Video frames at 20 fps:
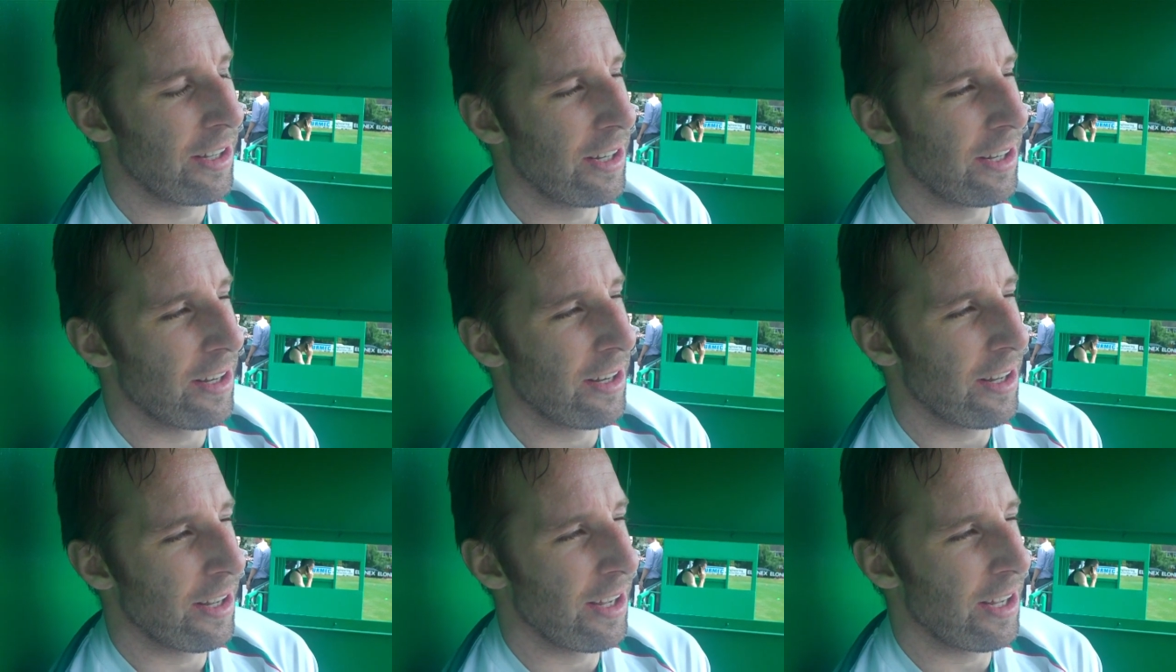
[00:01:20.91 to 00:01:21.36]

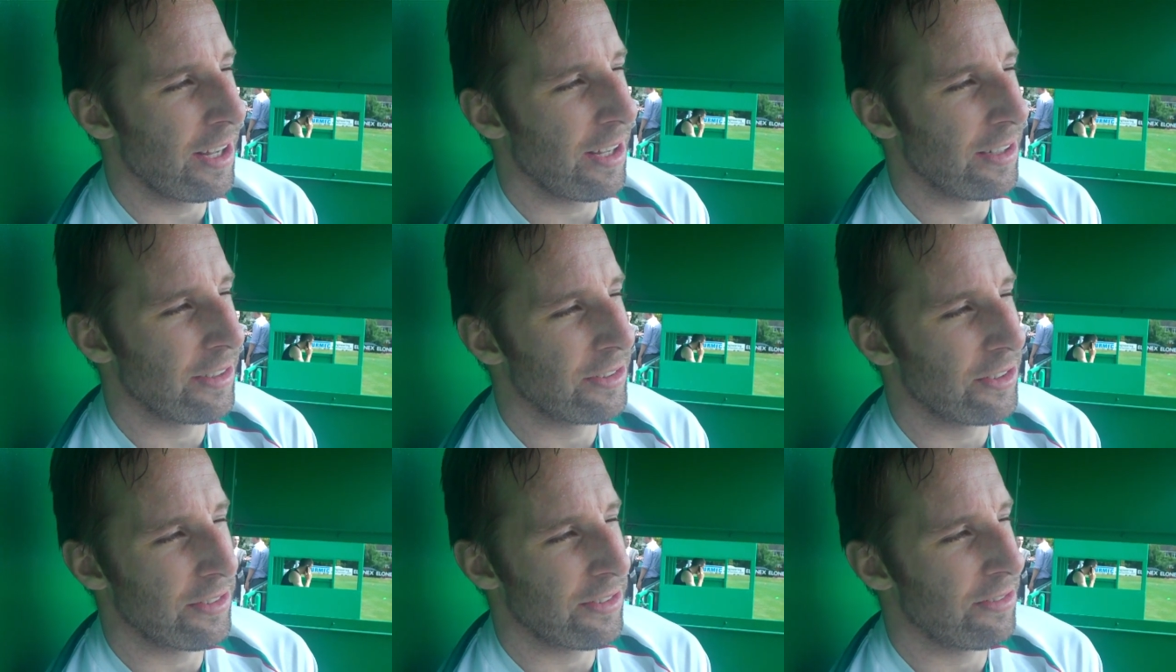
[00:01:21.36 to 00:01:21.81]
and uh,
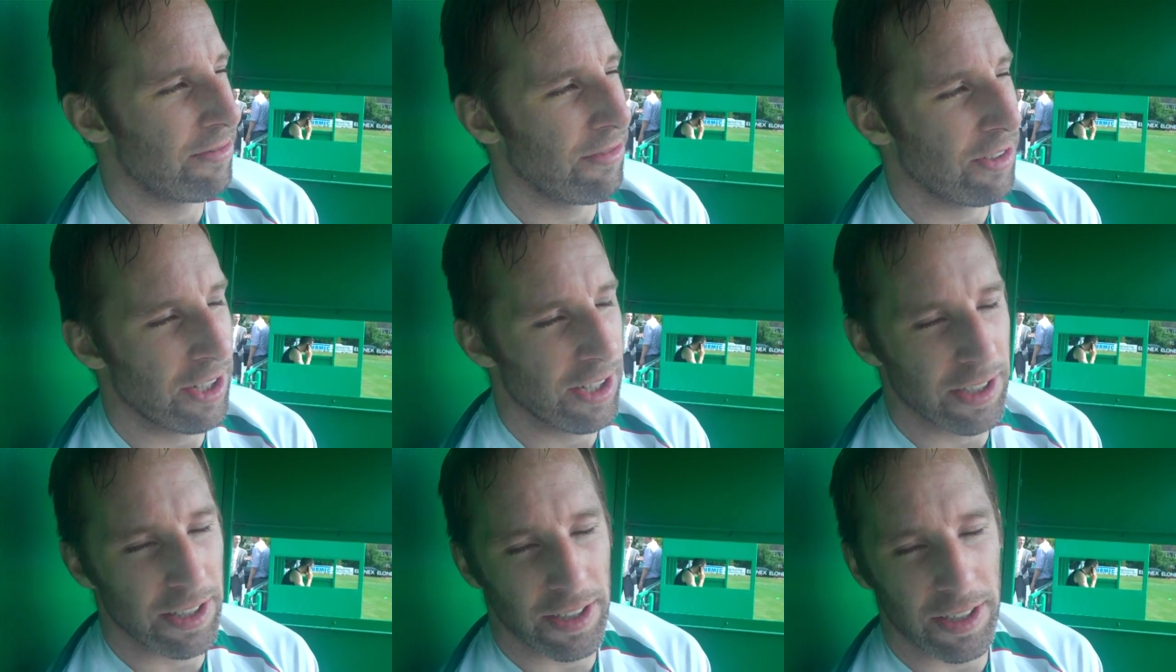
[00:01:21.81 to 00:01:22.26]
just
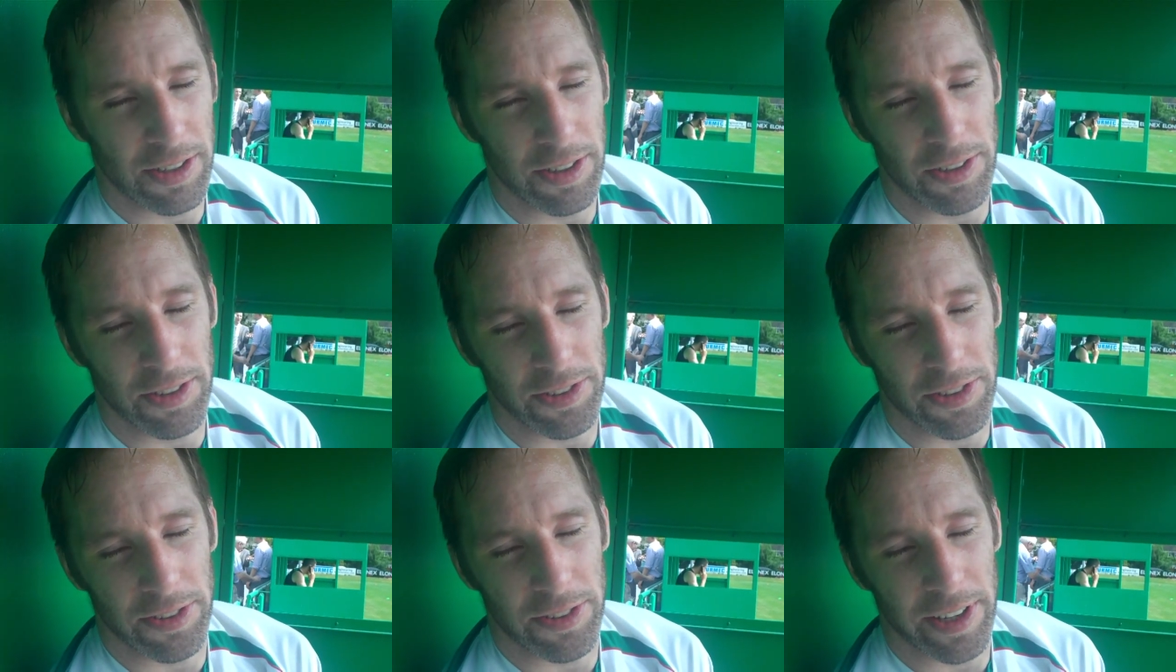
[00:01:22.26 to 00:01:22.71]
all the
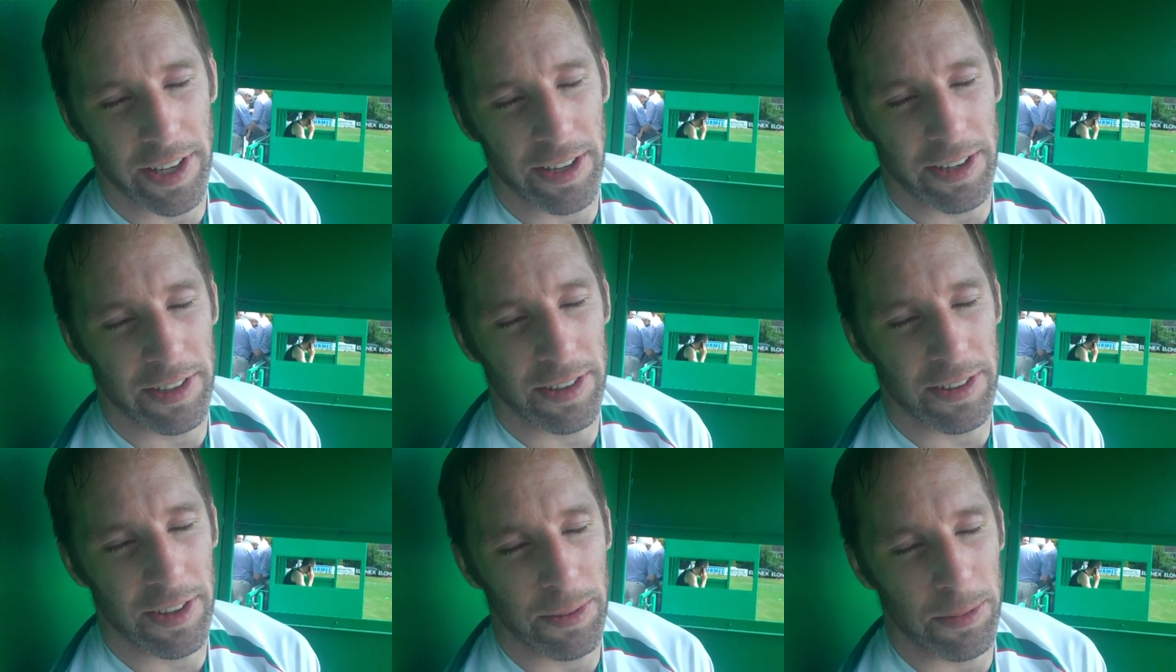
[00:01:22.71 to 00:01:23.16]
coaches then
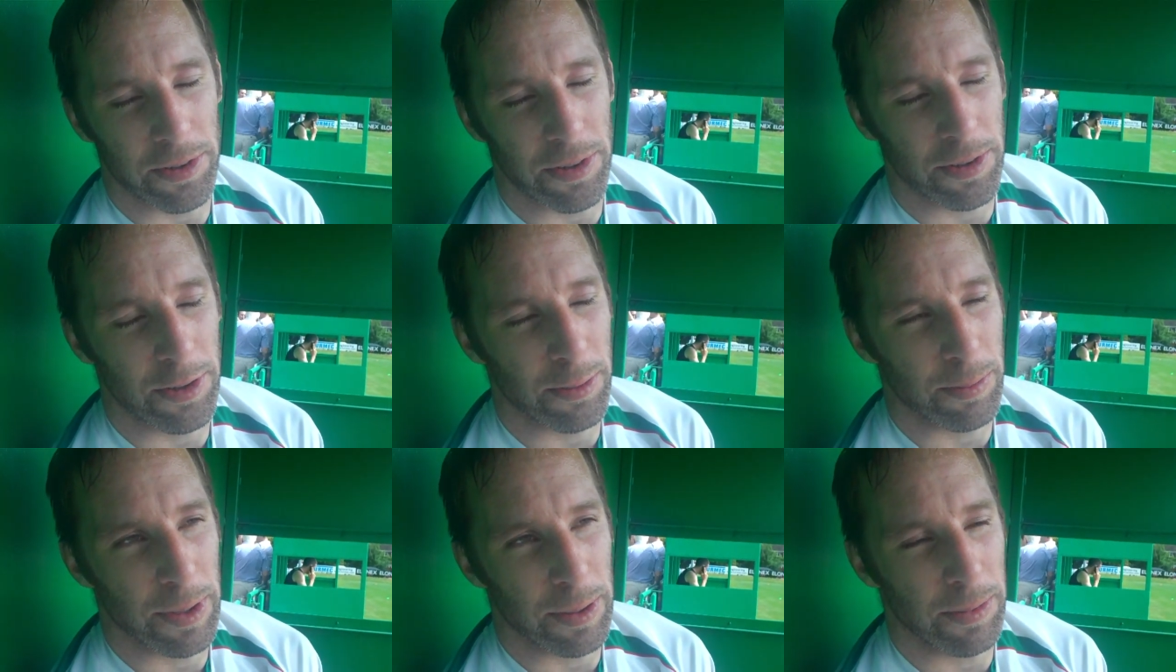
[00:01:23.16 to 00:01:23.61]
in terms of
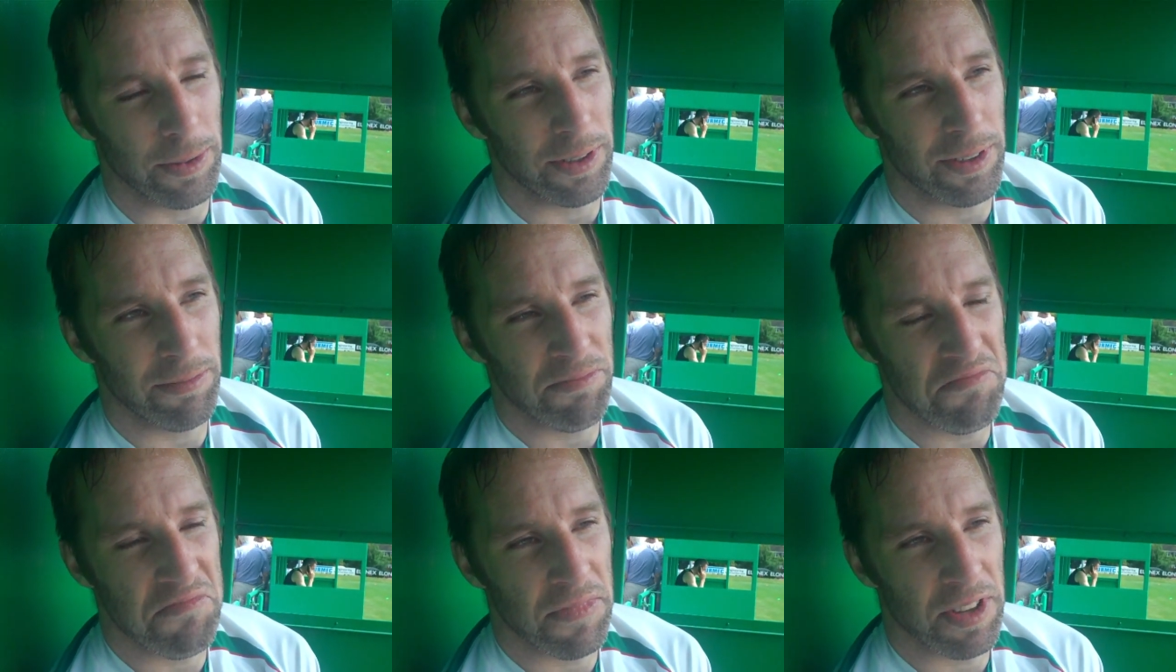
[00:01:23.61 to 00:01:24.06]
rugby
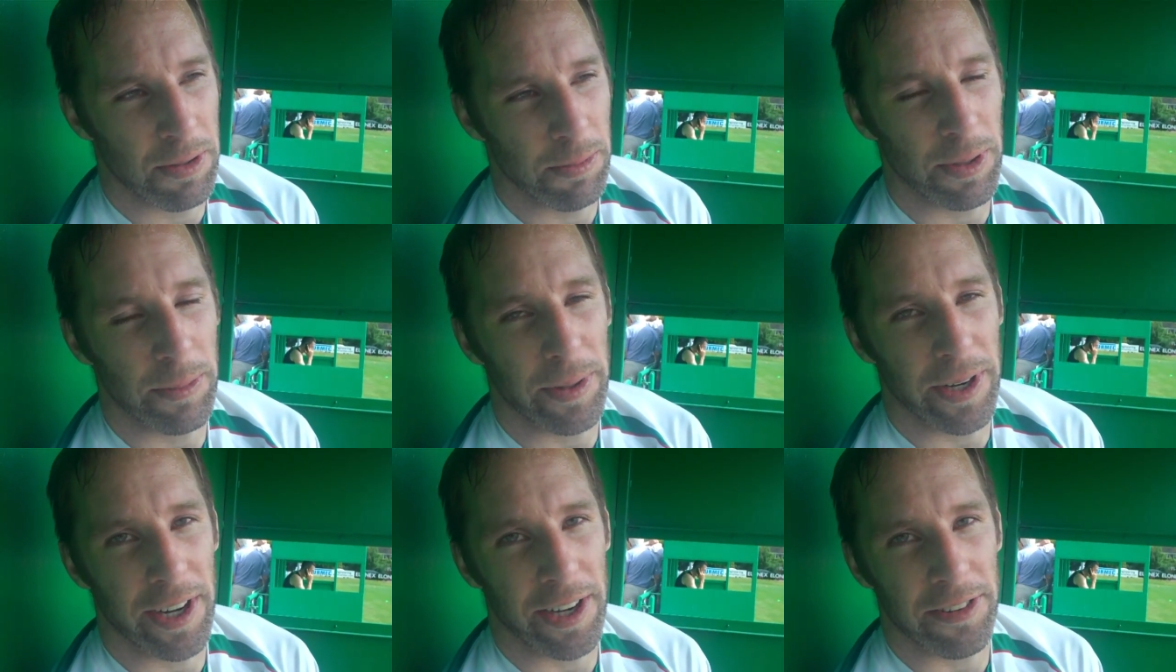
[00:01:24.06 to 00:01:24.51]
but
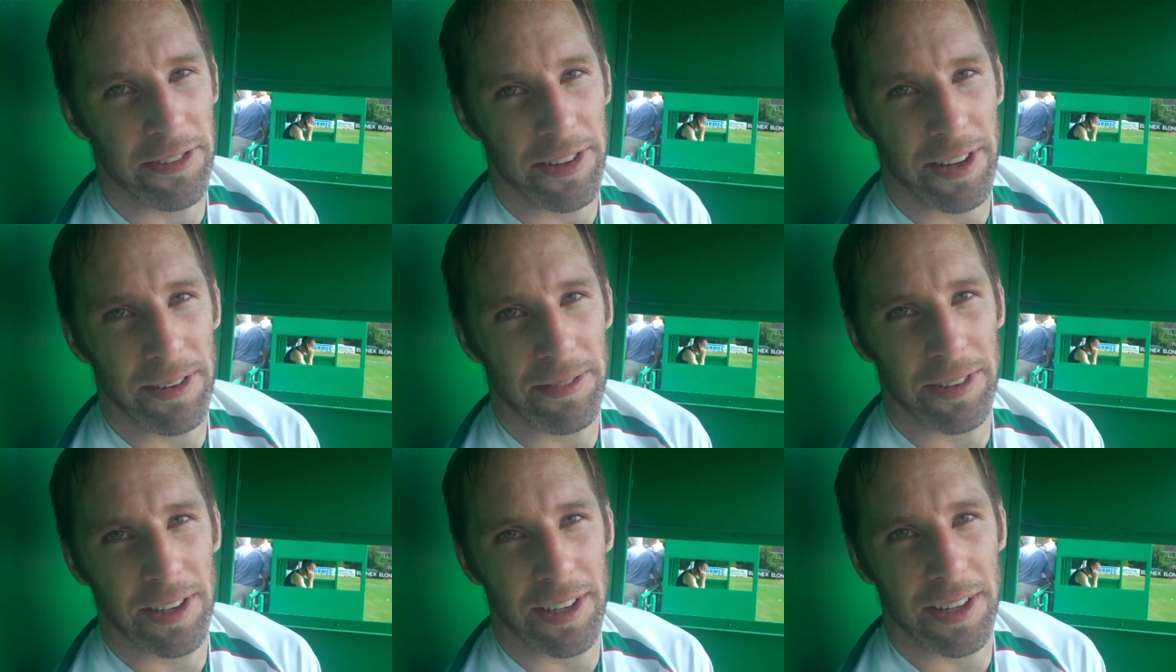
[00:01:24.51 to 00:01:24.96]
parents,
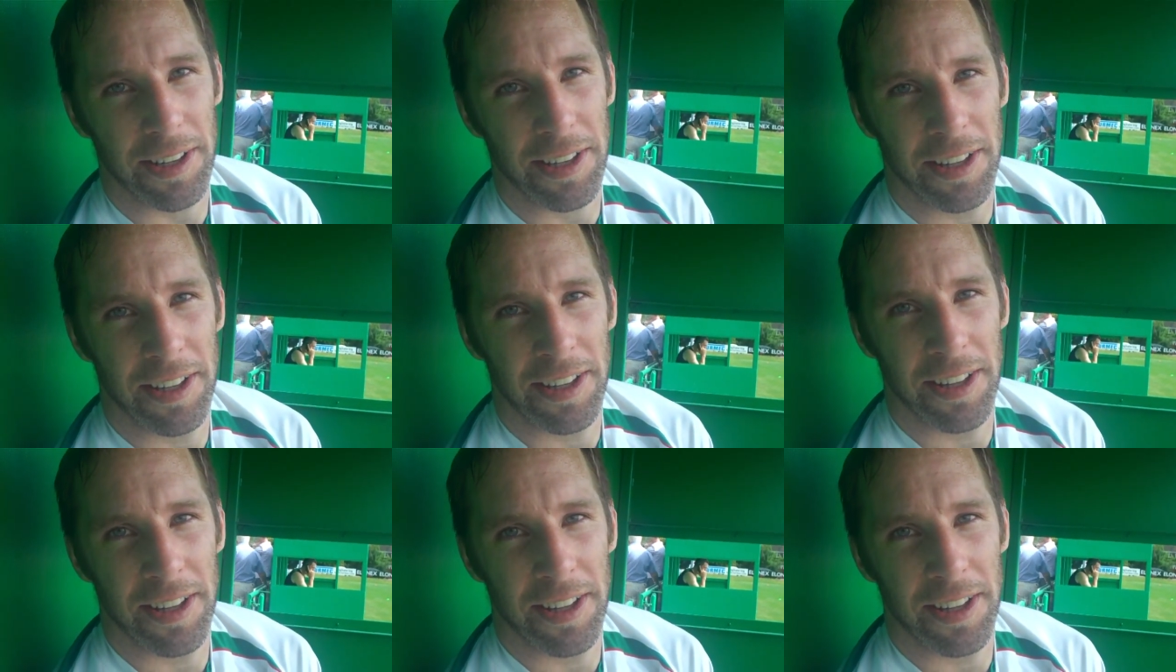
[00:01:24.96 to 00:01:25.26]
definitely.